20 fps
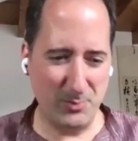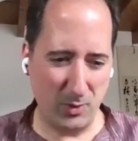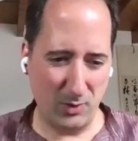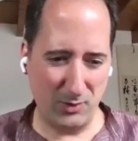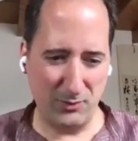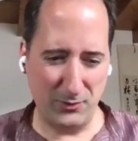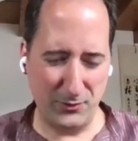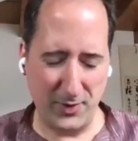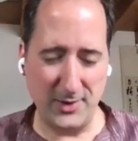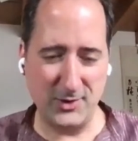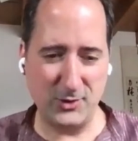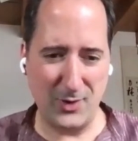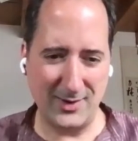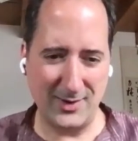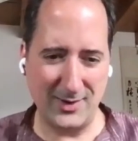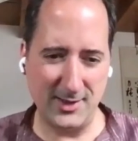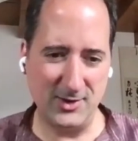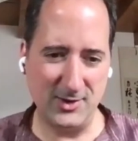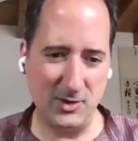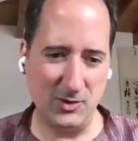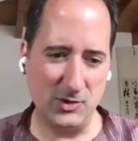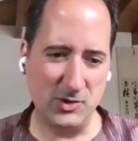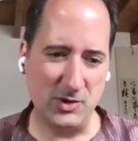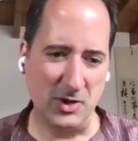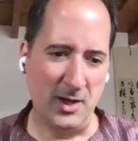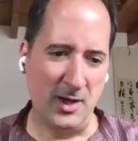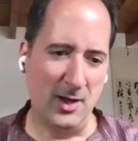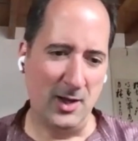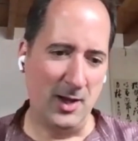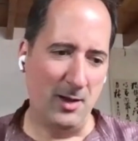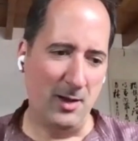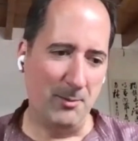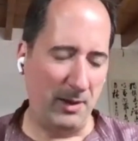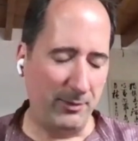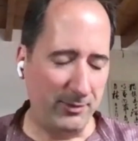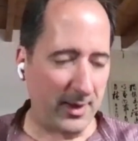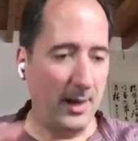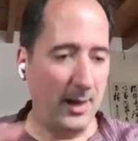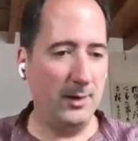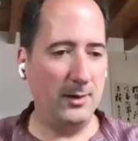simple phase transitions.
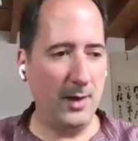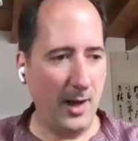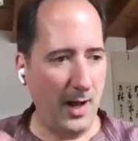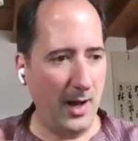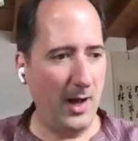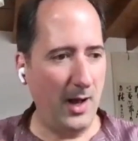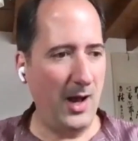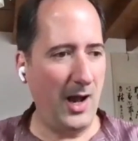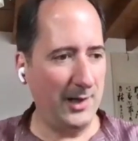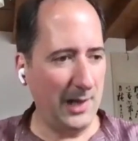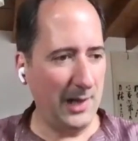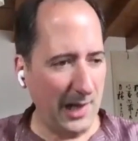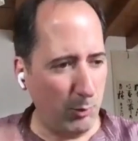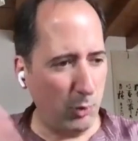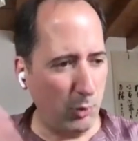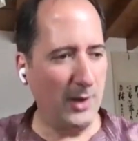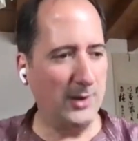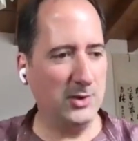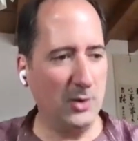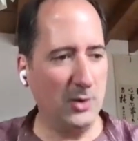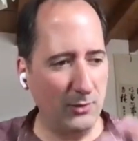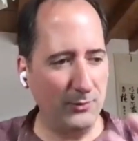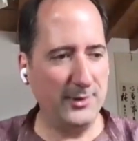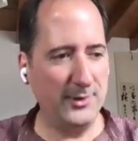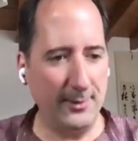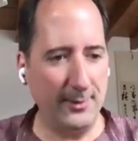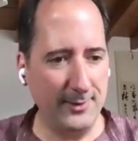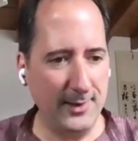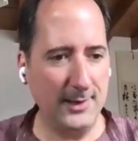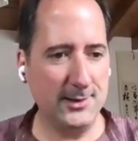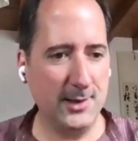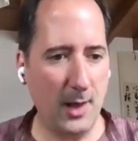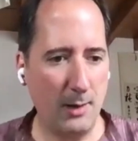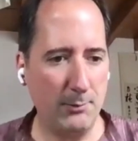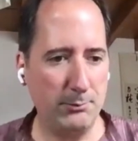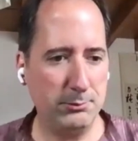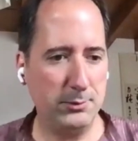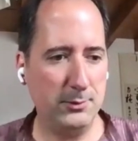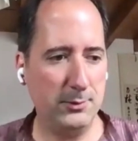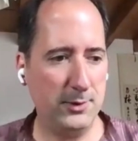But then an elaboration of these
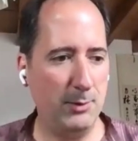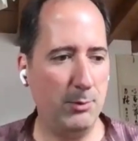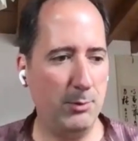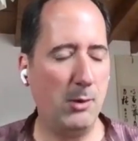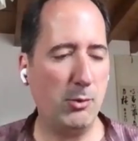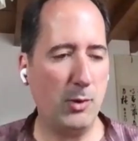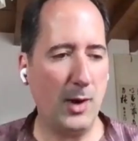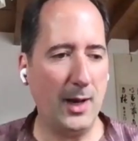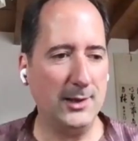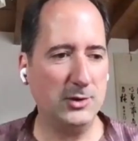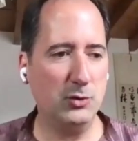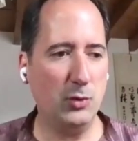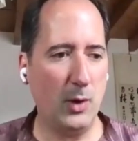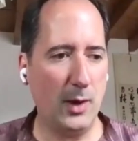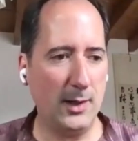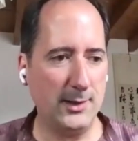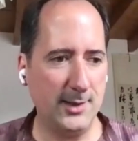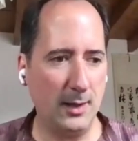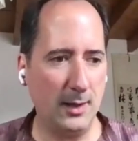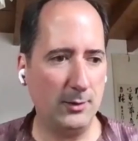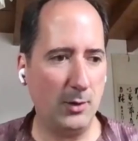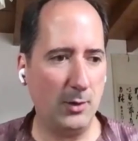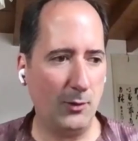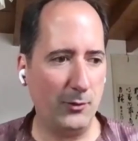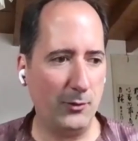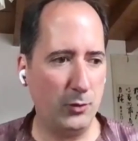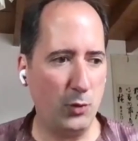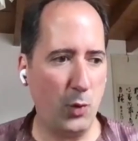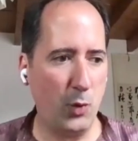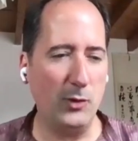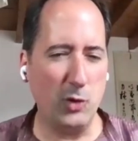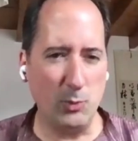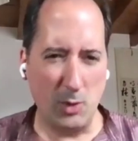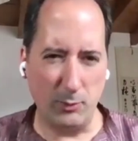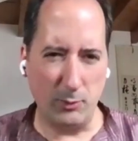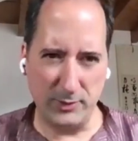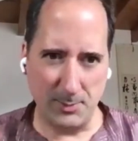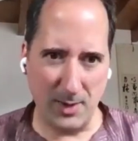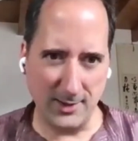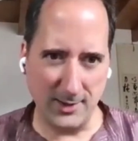ideas have given rise to a set of
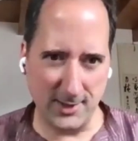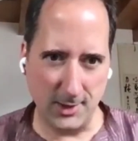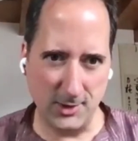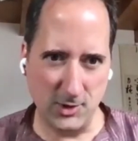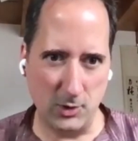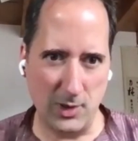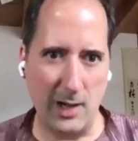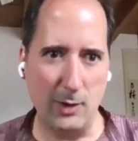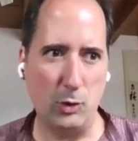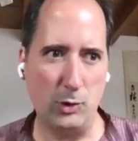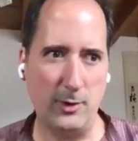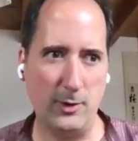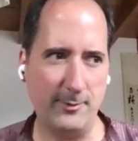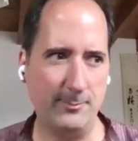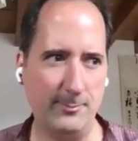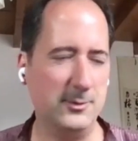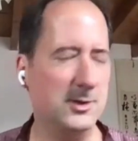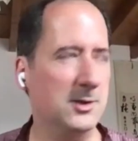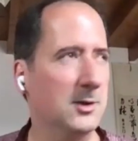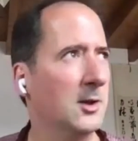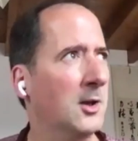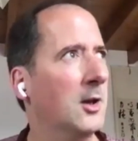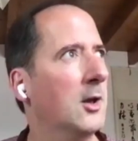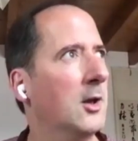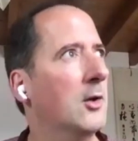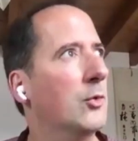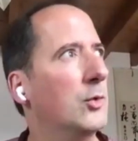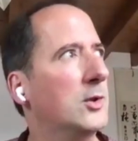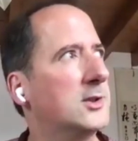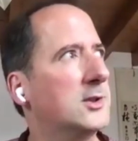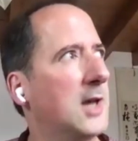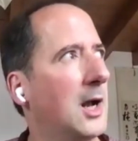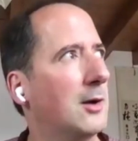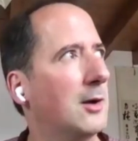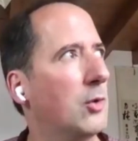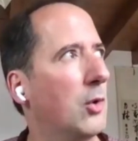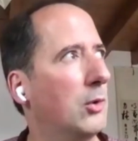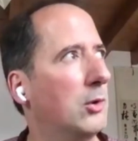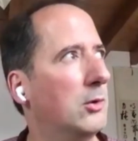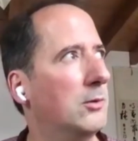quantum optimization algorithms,
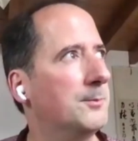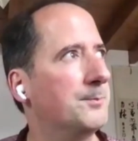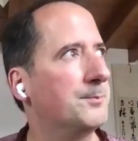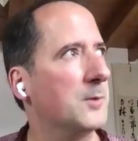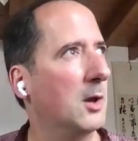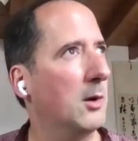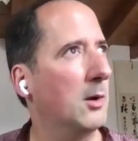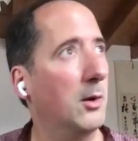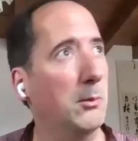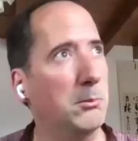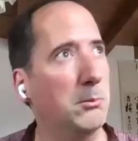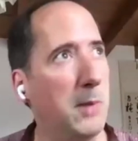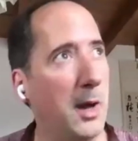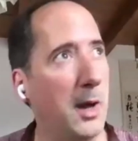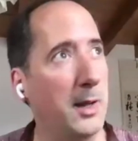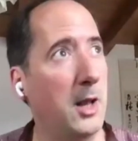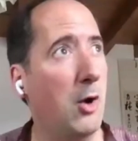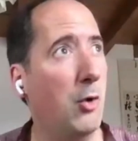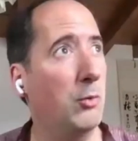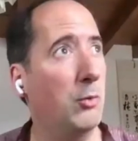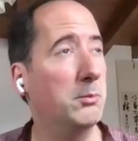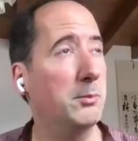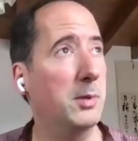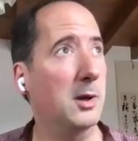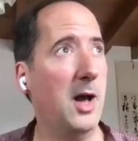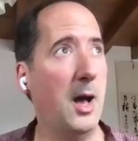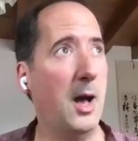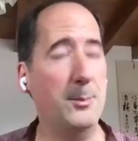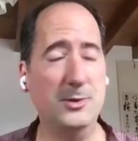which are called by now